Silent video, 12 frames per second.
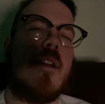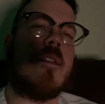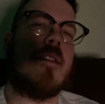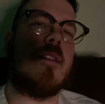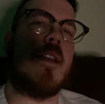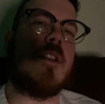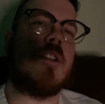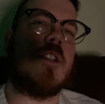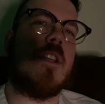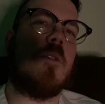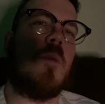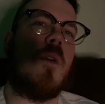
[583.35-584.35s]
I think that
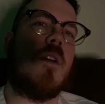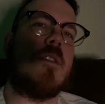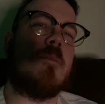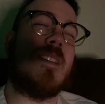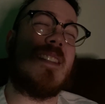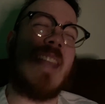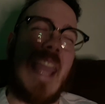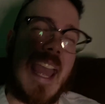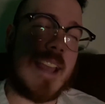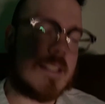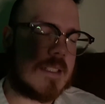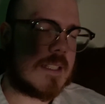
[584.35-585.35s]
she was
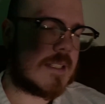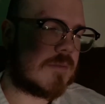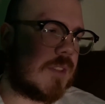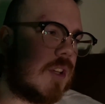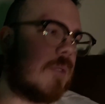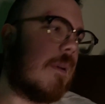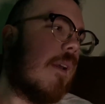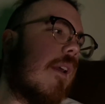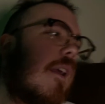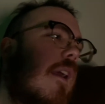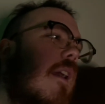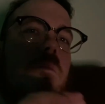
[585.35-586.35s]
miscast in this film
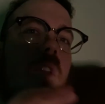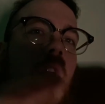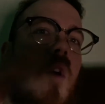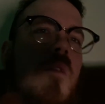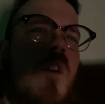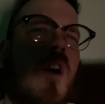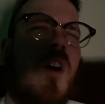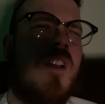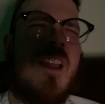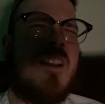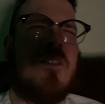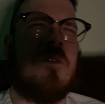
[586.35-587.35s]
overall,
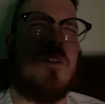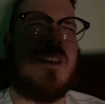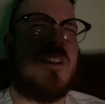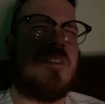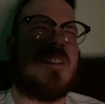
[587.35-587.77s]
and Nicolas